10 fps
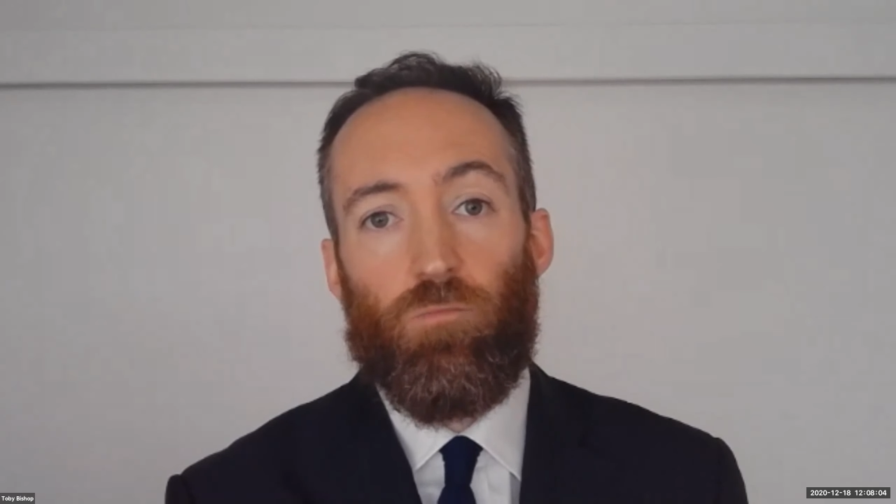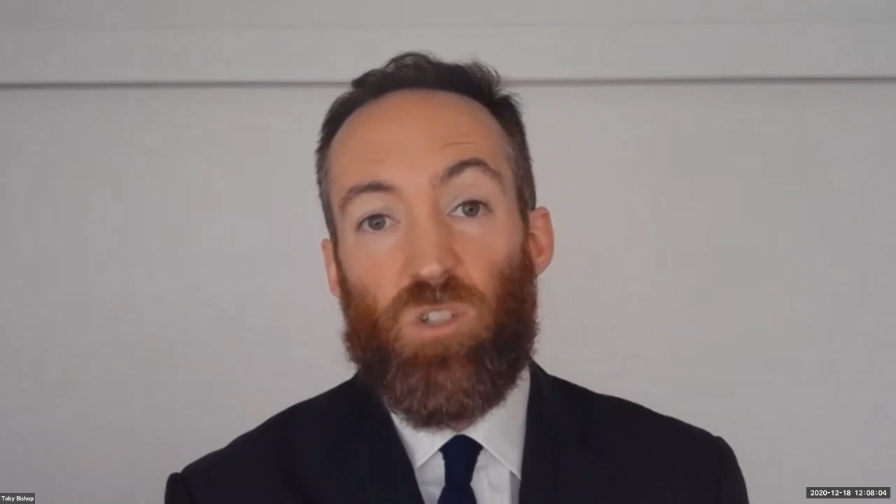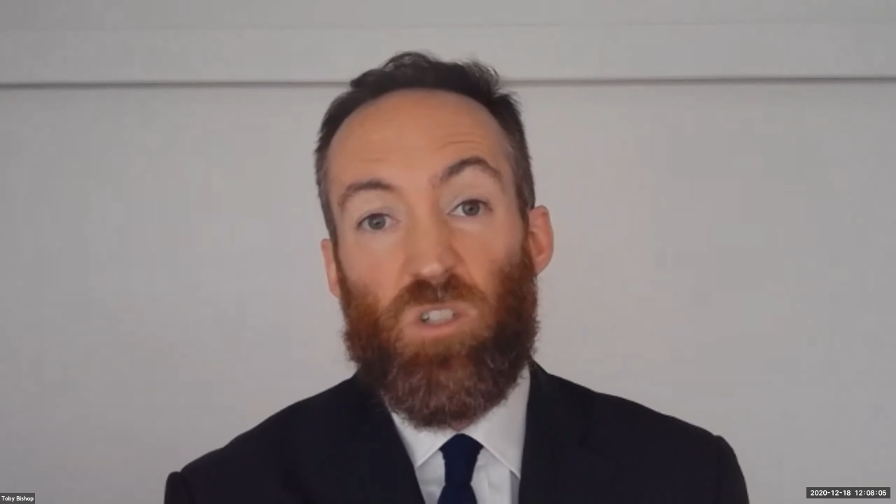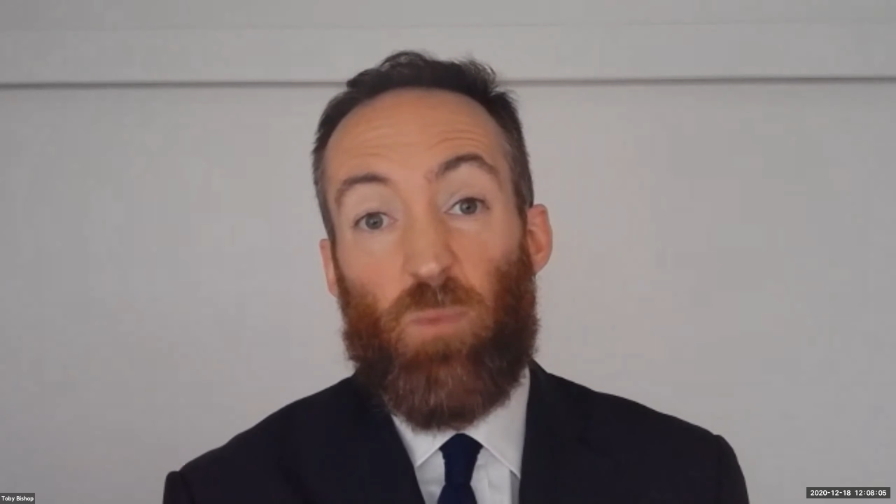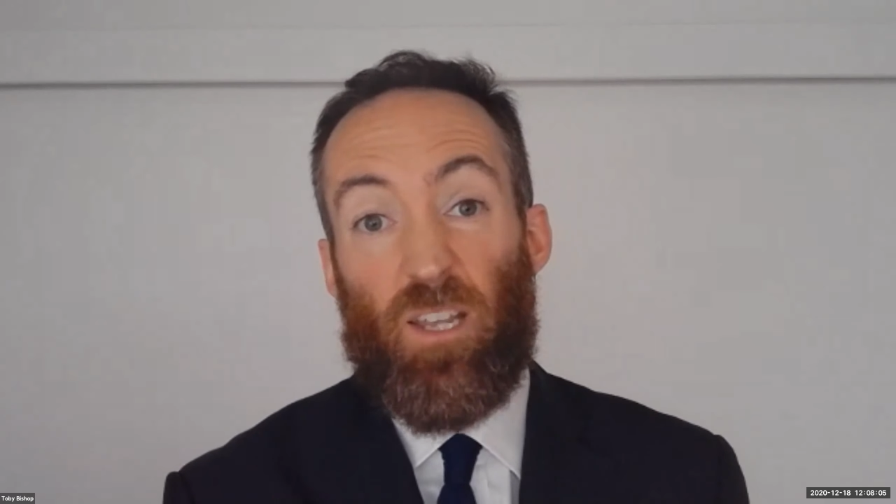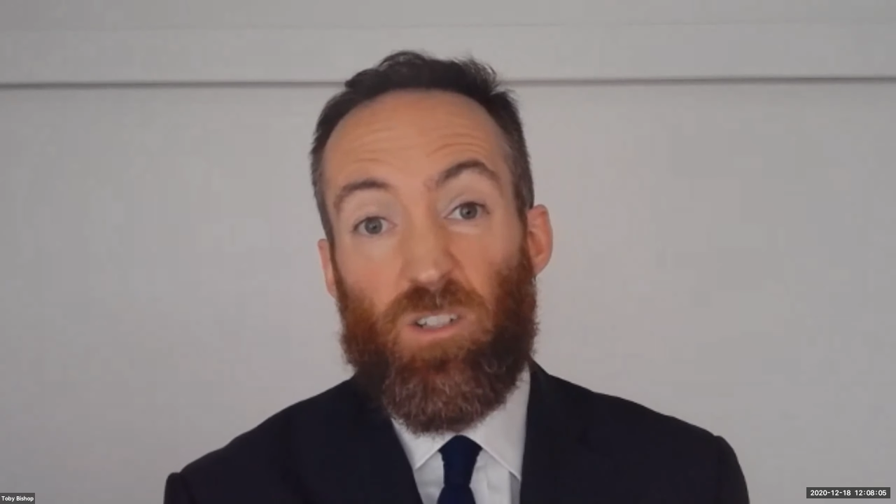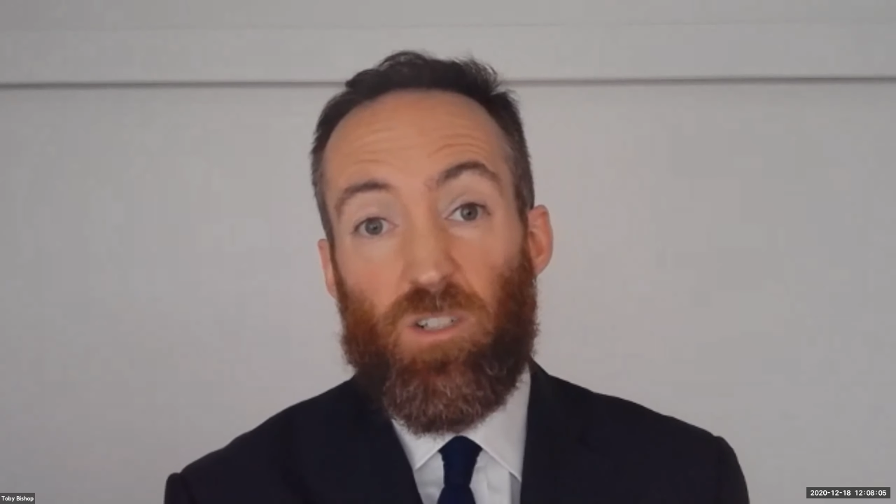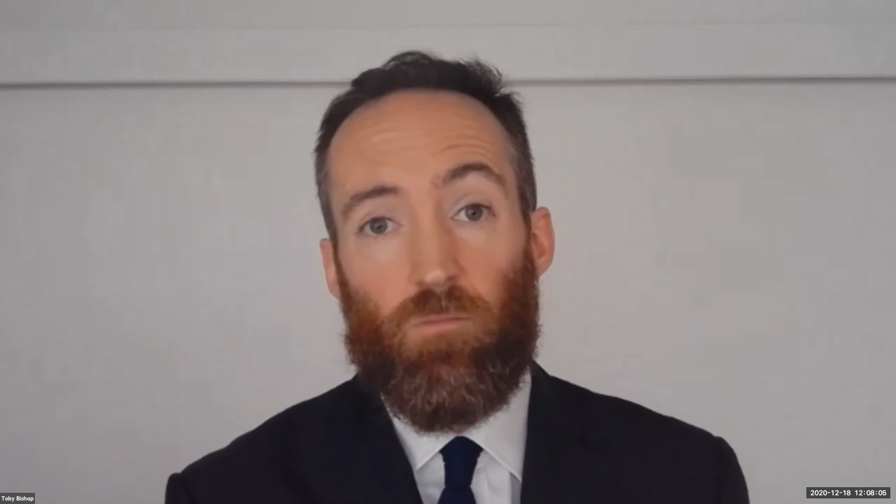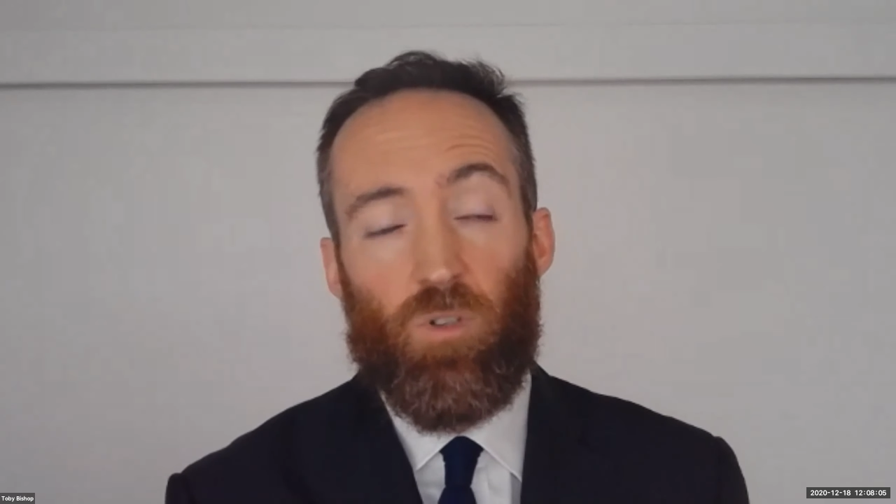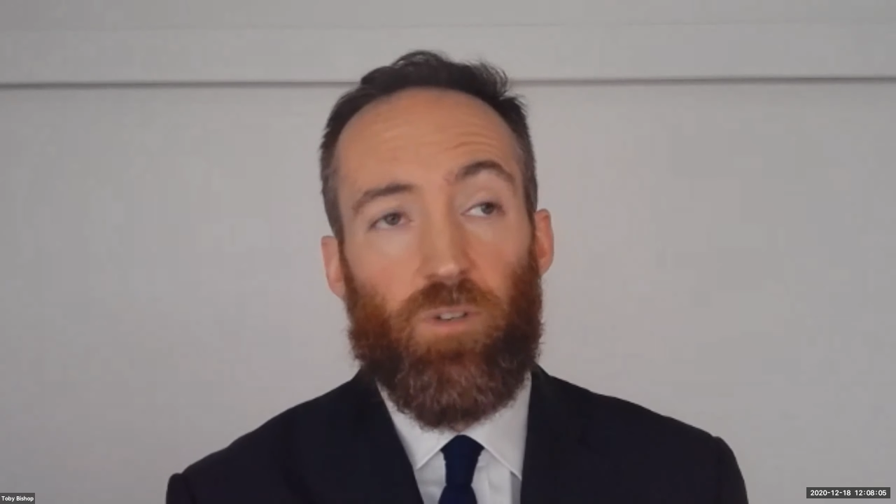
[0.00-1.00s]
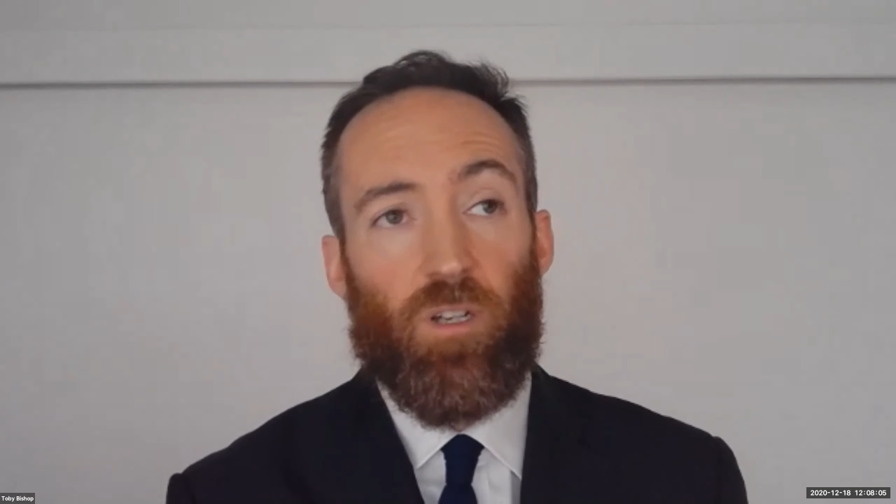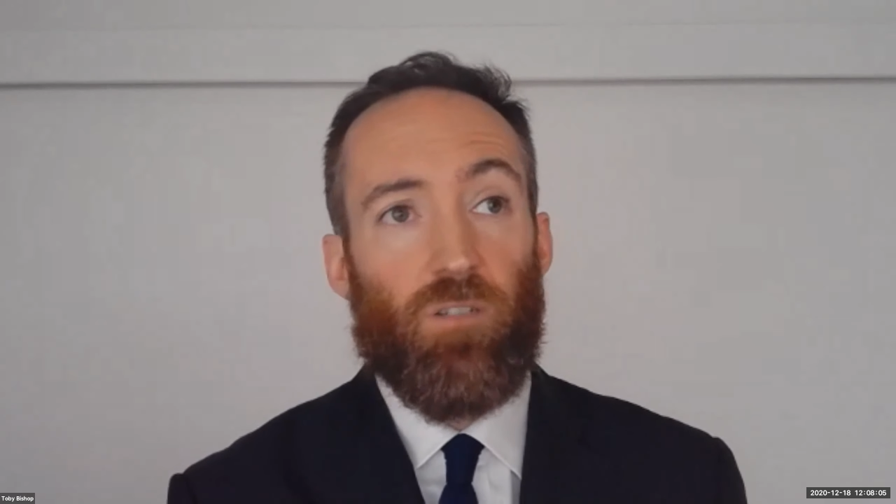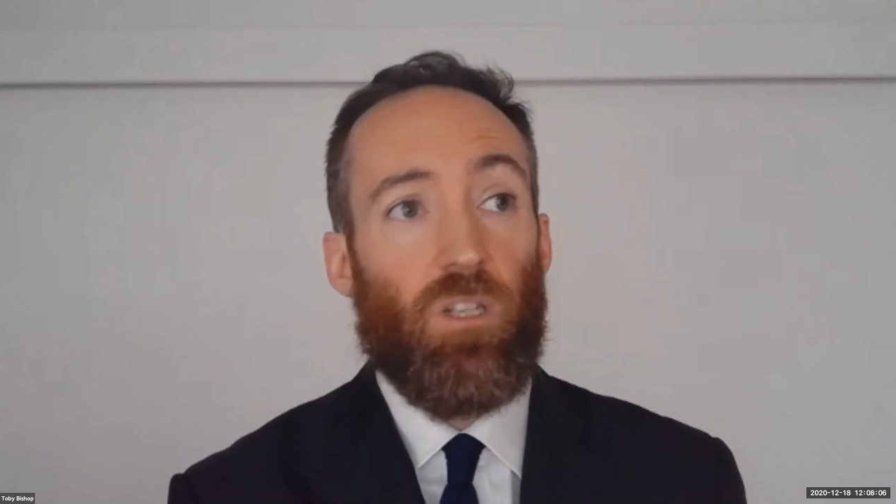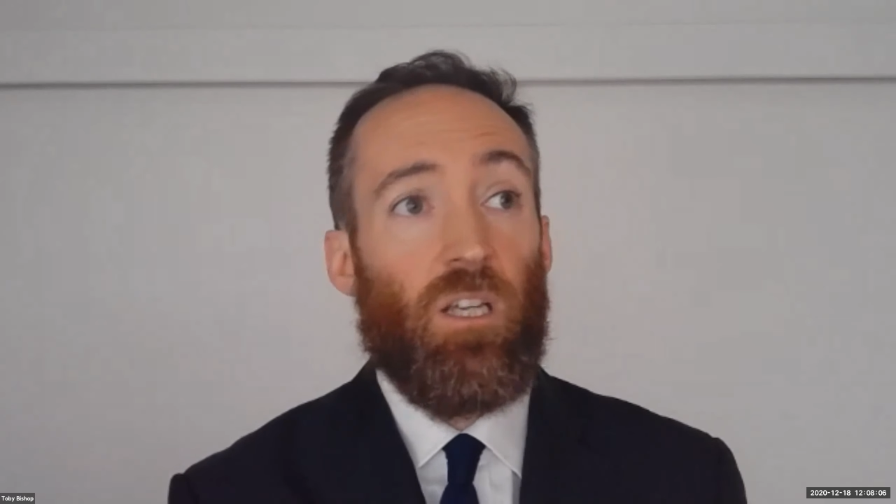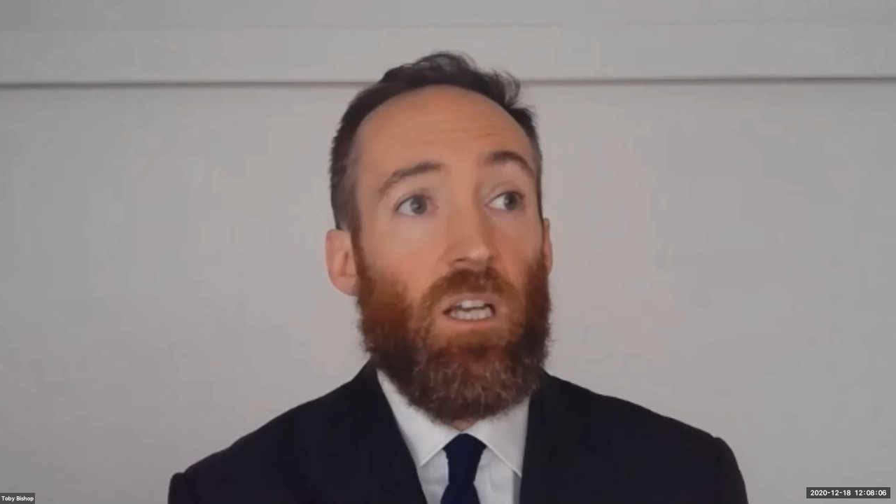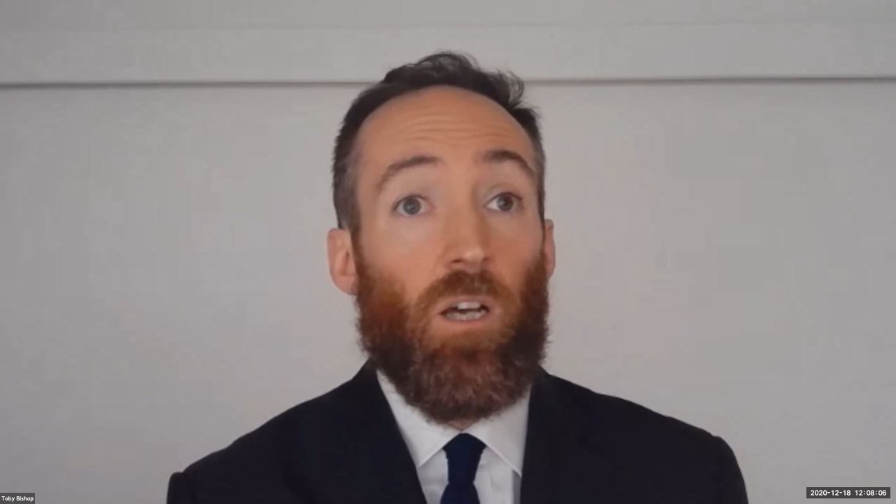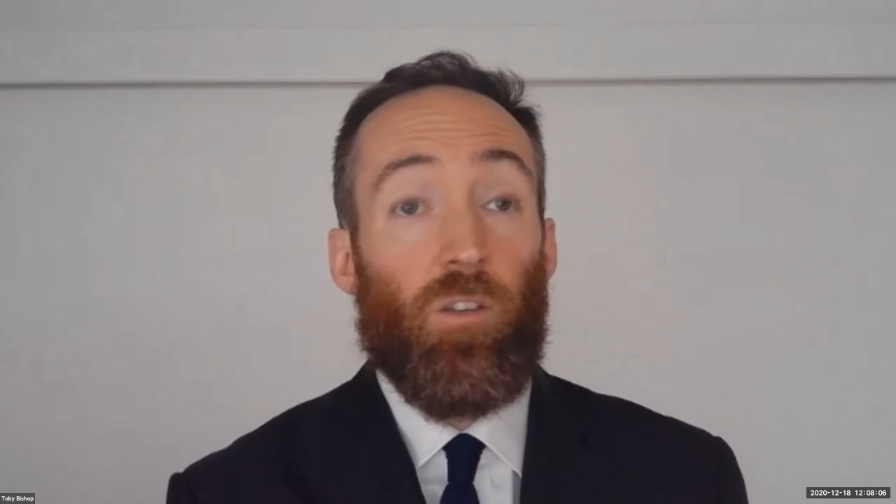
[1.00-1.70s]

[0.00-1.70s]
space effectively.